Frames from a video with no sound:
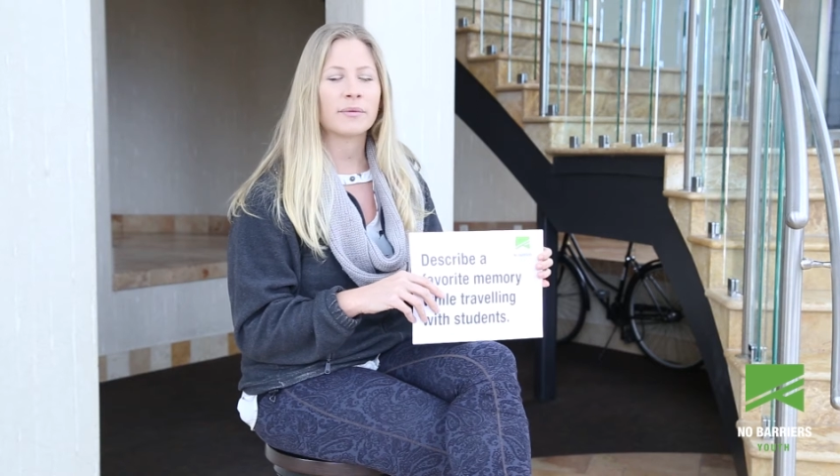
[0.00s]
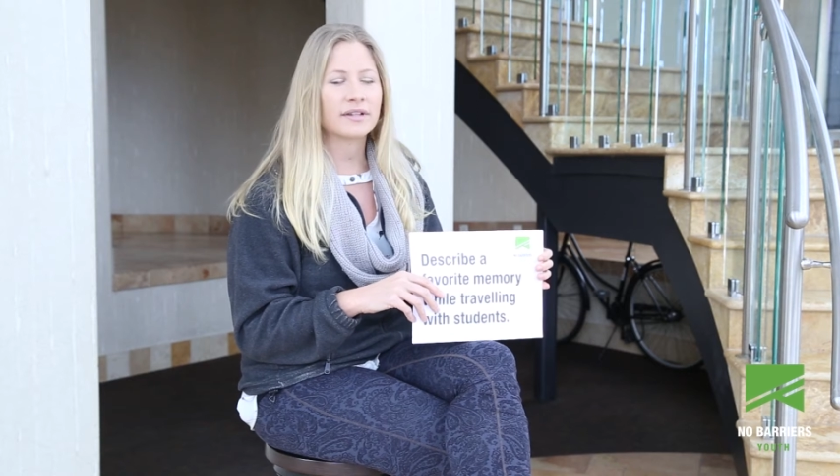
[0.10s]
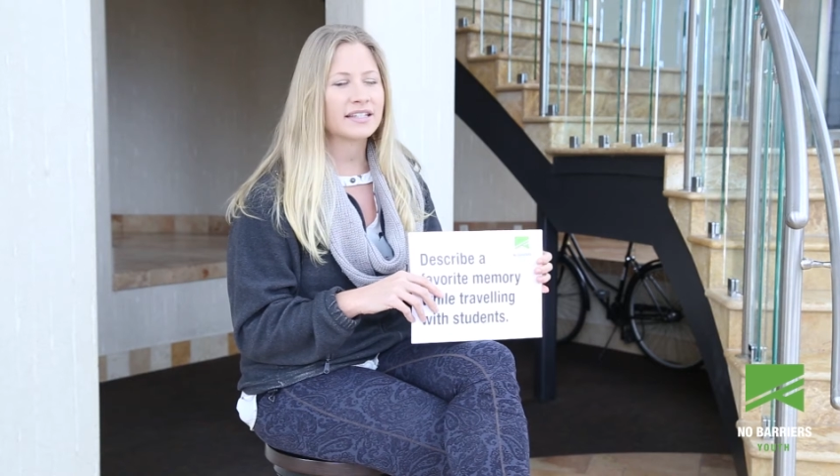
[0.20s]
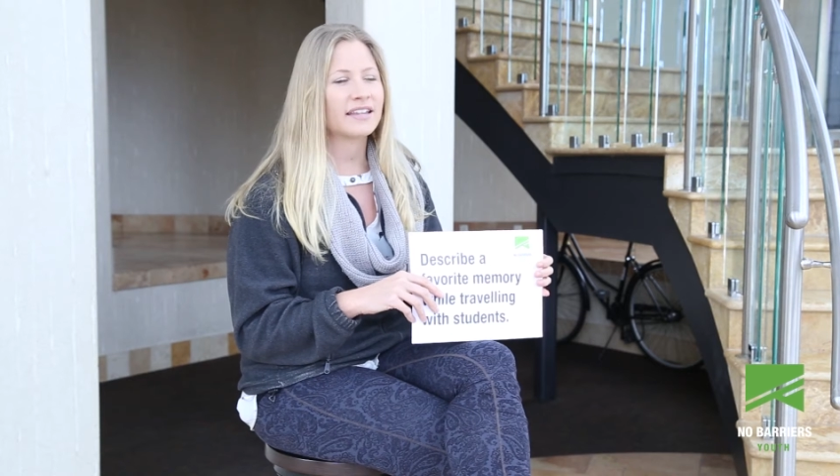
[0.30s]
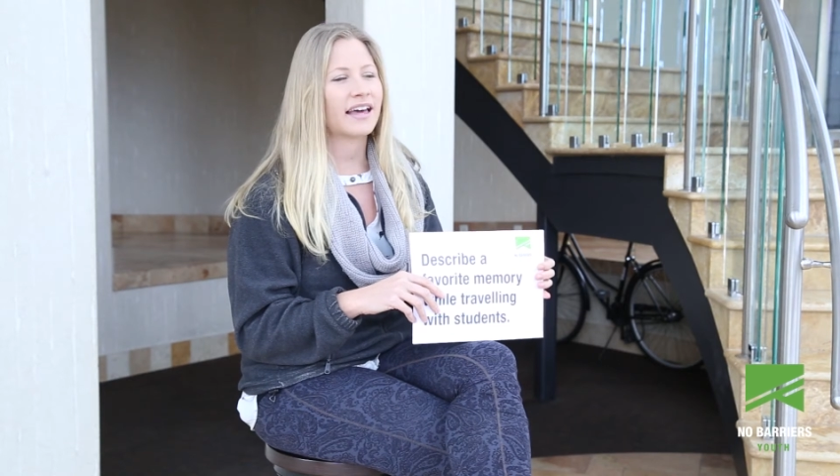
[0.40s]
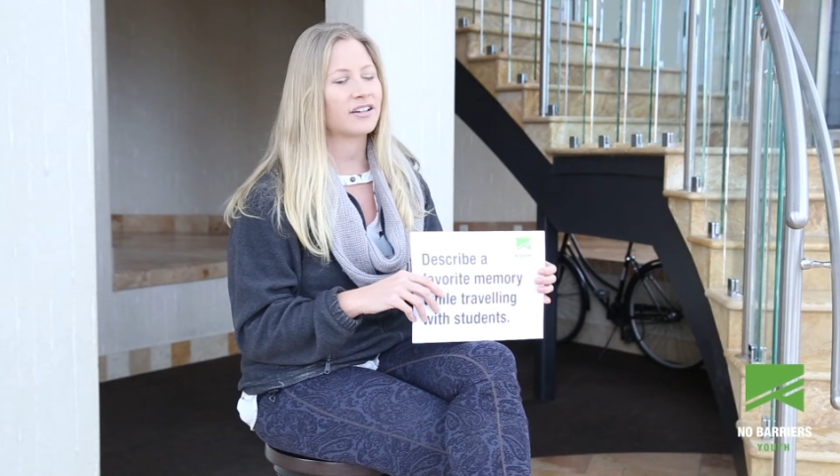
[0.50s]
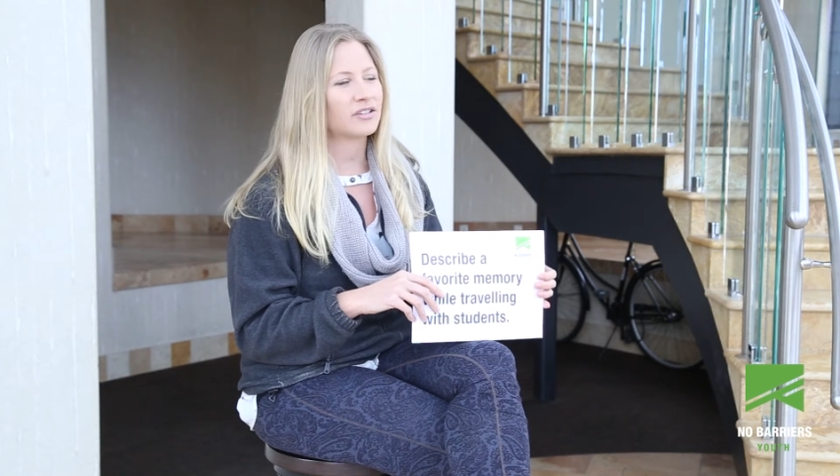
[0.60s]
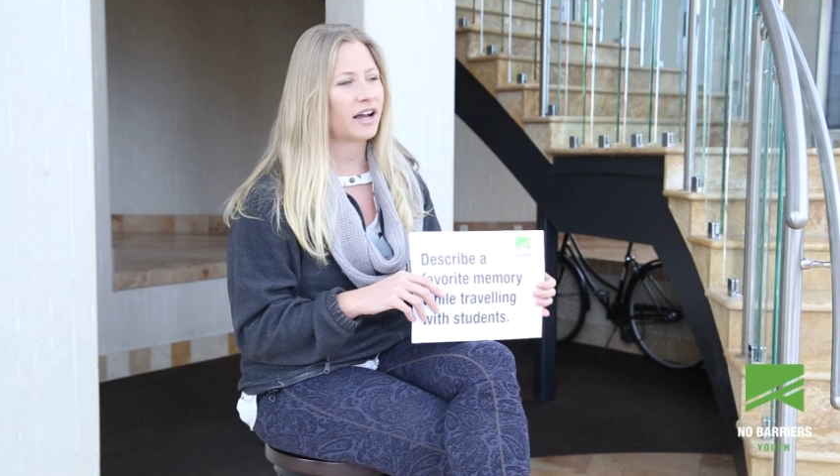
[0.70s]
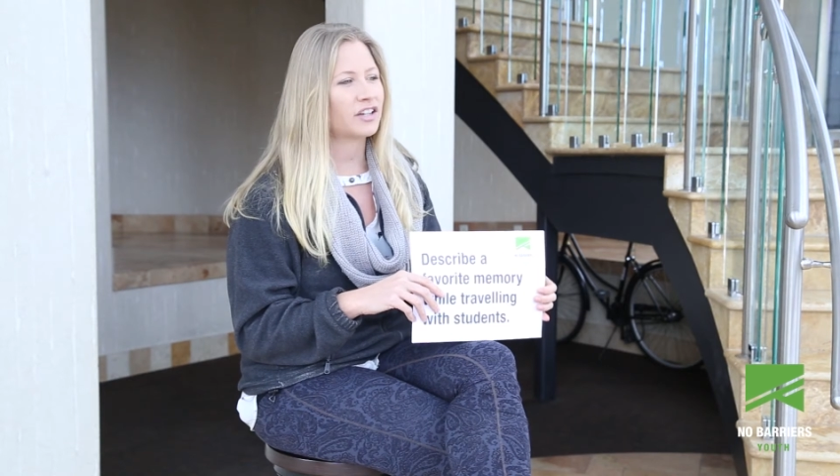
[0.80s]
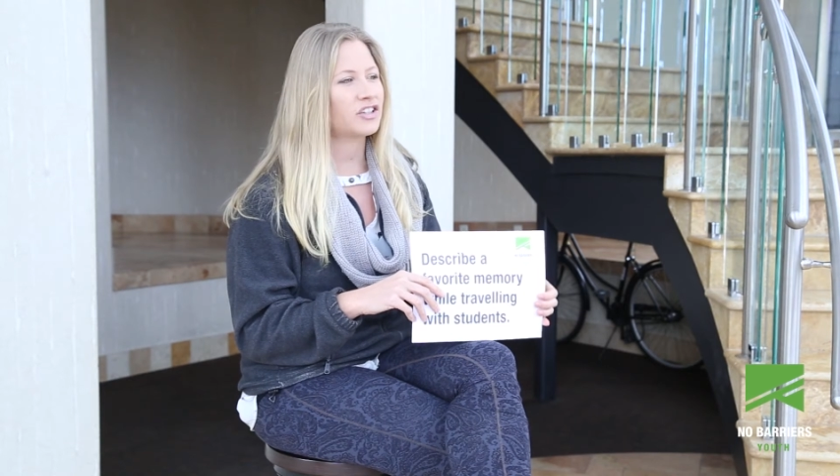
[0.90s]
able to see that
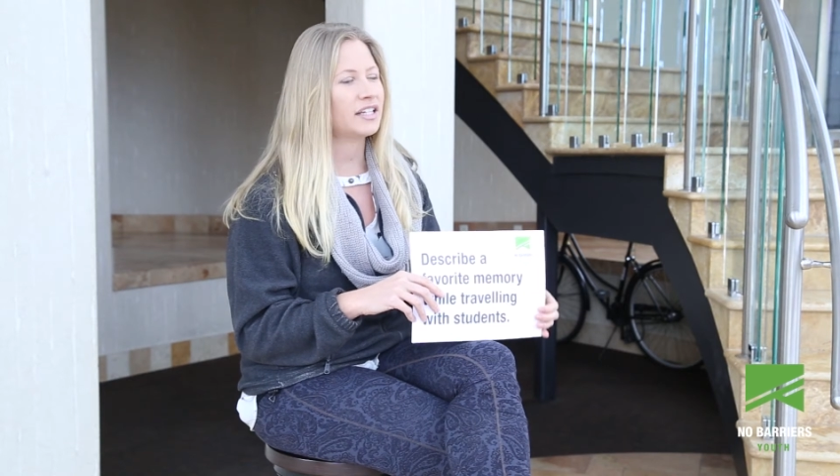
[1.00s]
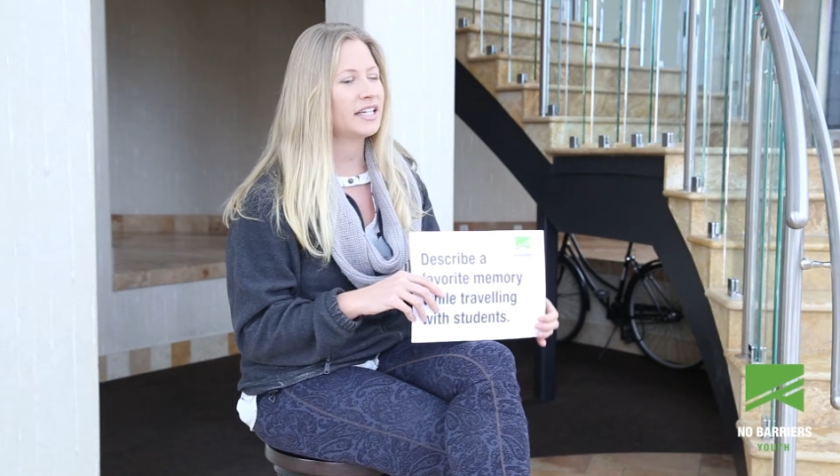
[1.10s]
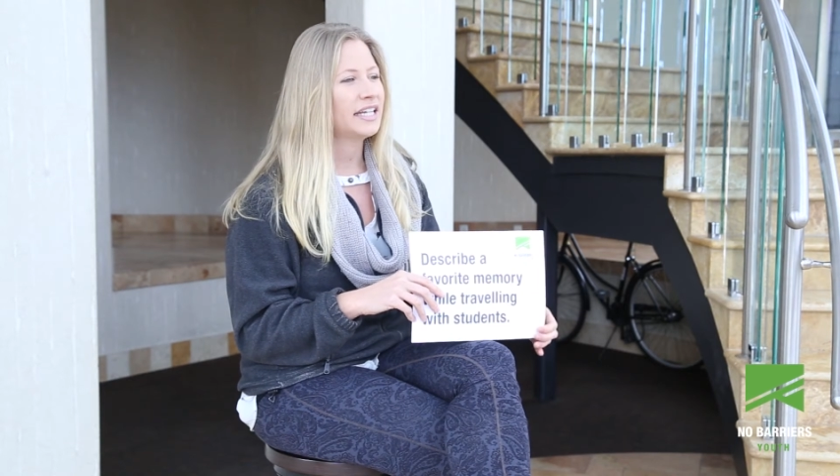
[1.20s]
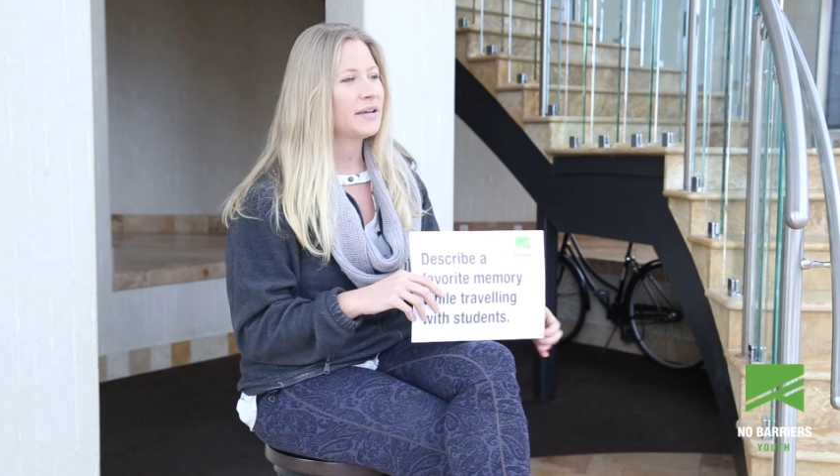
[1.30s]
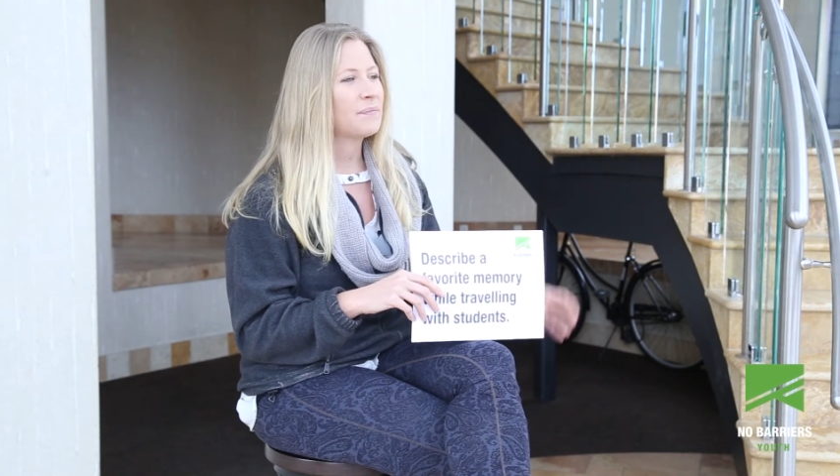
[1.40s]
interaction